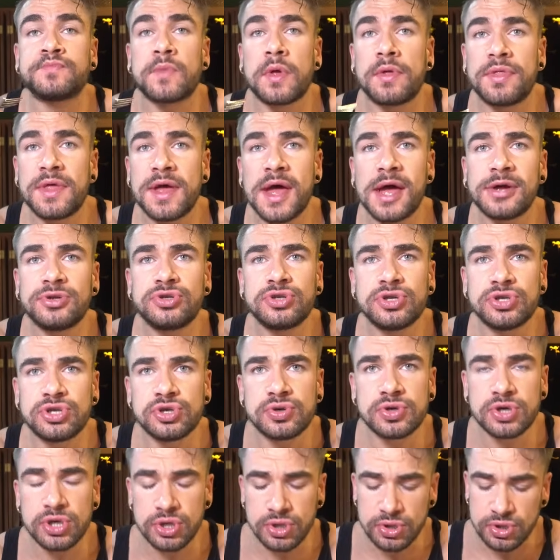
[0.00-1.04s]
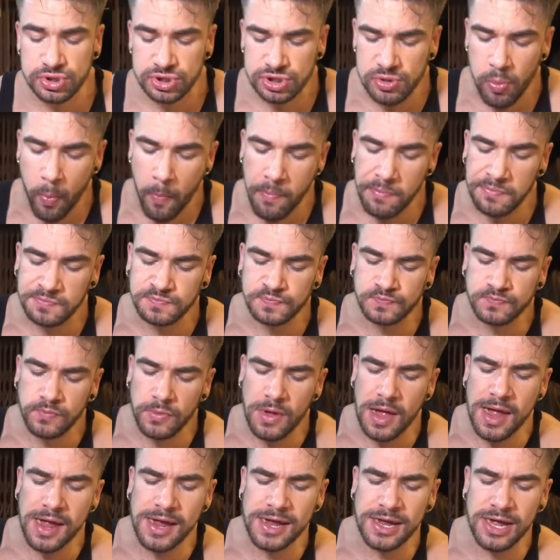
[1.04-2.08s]
they actually do use
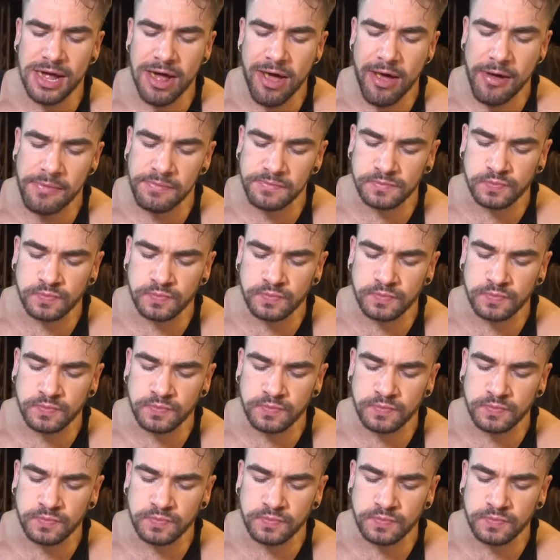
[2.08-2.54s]
a